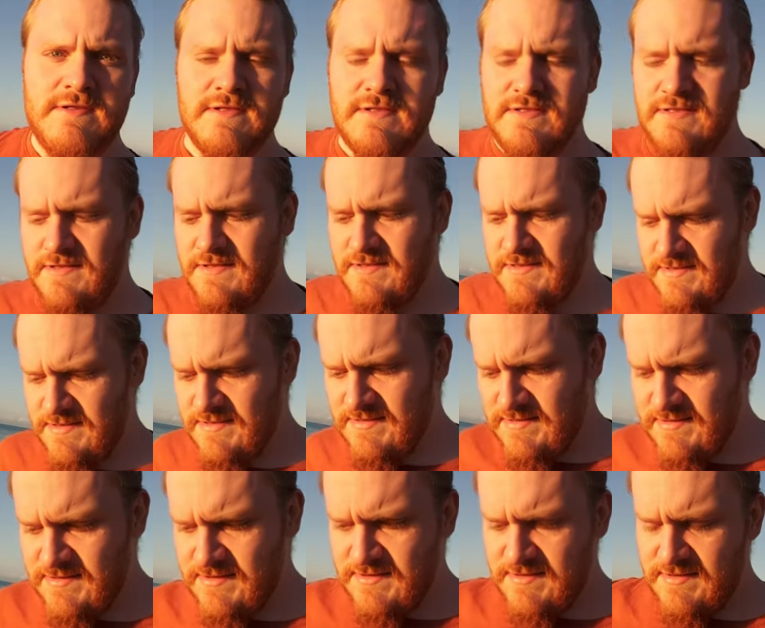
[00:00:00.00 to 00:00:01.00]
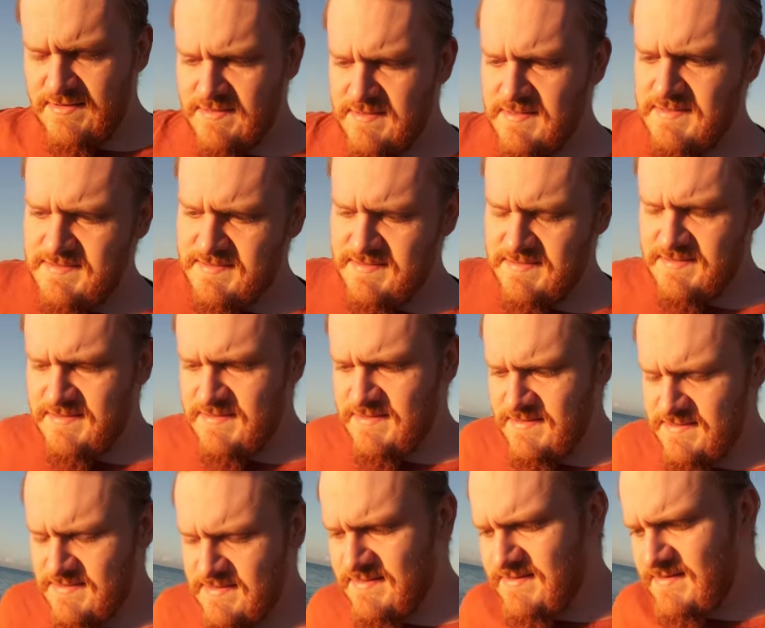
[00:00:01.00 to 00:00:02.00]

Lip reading: No one is speaking in this clip.